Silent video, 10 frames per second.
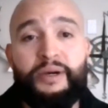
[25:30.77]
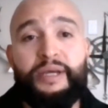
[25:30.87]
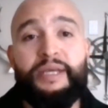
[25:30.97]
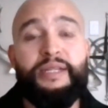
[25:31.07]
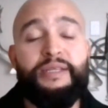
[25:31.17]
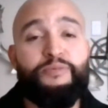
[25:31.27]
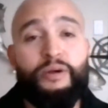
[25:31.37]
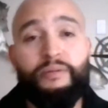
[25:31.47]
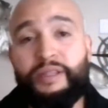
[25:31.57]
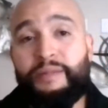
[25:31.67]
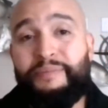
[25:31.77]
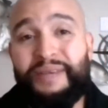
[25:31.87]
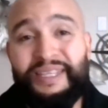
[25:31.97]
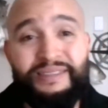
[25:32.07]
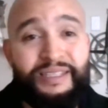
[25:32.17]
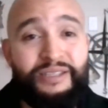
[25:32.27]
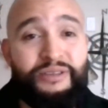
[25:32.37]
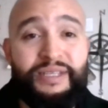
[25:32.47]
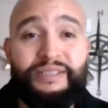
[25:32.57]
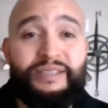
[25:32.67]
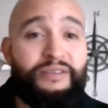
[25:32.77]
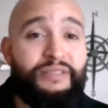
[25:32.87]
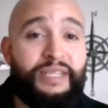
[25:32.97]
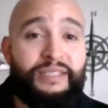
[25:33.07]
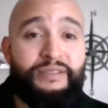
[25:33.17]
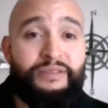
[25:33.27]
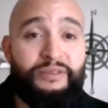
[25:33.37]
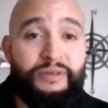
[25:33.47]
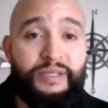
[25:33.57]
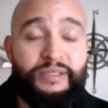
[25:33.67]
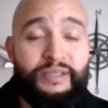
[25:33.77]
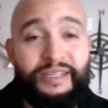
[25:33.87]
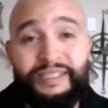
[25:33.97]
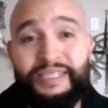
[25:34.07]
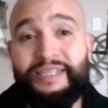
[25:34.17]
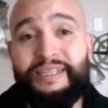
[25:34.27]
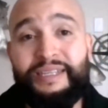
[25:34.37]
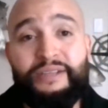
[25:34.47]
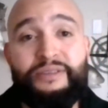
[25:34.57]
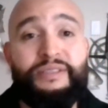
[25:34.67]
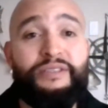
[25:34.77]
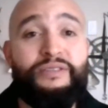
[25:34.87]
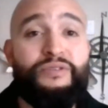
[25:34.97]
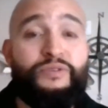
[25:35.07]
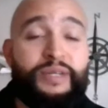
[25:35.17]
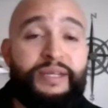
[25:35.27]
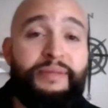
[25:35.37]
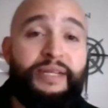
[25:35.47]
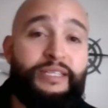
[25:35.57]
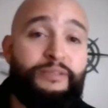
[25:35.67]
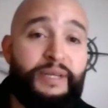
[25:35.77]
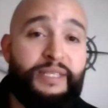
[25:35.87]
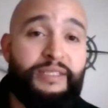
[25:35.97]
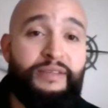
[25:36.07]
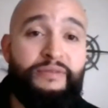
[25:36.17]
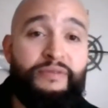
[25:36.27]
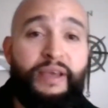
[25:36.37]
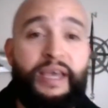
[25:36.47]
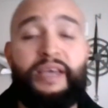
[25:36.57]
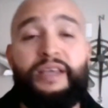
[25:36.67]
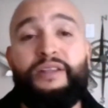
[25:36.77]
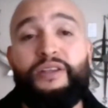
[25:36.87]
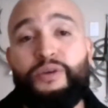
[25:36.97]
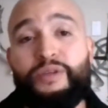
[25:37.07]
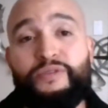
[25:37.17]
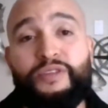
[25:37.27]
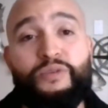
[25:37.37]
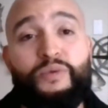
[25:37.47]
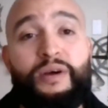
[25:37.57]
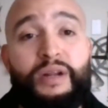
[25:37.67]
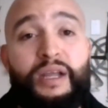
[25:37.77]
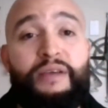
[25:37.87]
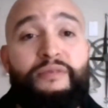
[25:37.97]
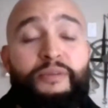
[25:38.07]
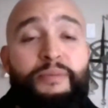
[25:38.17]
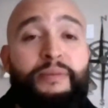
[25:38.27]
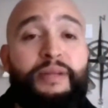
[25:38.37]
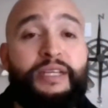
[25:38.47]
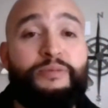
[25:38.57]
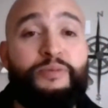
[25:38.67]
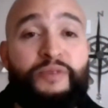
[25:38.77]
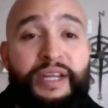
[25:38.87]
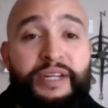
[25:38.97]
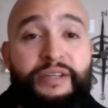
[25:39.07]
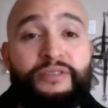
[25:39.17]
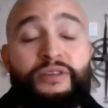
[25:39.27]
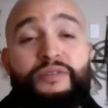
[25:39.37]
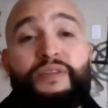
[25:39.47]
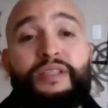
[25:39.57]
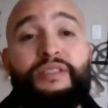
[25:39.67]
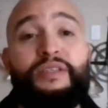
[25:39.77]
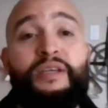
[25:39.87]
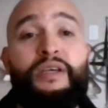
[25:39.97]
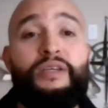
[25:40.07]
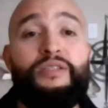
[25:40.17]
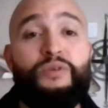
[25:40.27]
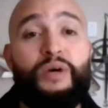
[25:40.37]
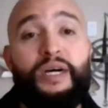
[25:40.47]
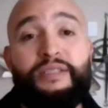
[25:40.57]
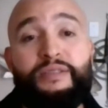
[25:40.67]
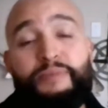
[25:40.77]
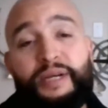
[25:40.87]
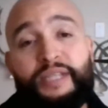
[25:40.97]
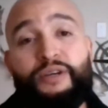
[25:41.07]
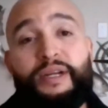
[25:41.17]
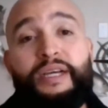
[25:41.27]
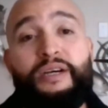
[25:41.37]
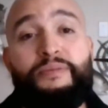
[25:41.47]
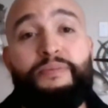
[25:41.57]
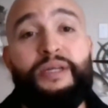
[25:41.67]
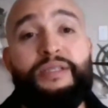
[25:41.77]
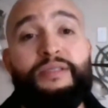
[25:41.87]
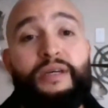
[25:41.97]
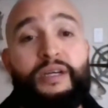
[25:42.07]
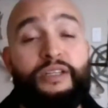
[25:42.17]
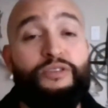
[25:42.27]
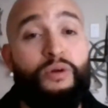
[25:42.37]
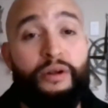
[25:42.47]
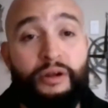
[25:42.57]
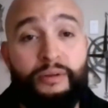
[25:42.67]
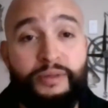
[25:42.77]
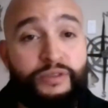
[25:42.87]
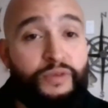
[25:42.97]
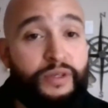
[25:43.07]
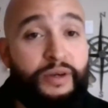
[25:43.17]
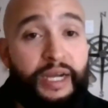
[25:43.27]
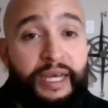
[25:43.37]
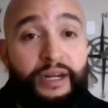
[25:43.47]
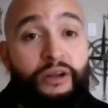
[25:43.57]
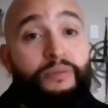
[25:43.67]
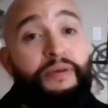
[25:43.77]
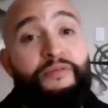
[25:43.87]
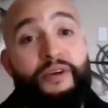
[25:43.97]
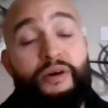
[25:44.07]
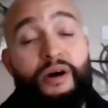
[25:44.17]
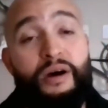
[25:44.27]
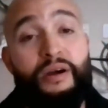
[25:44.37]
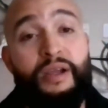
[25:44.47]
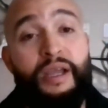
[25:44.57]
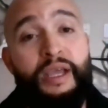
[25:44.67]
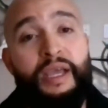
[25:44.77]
but it is probably the best deal in South Texas there is. Hunting here is extremely expensive, and U.S. Fish and Wildlife, the public, is providing a service to us by trying to help us control our numbers for nilgai antelope and feral hog.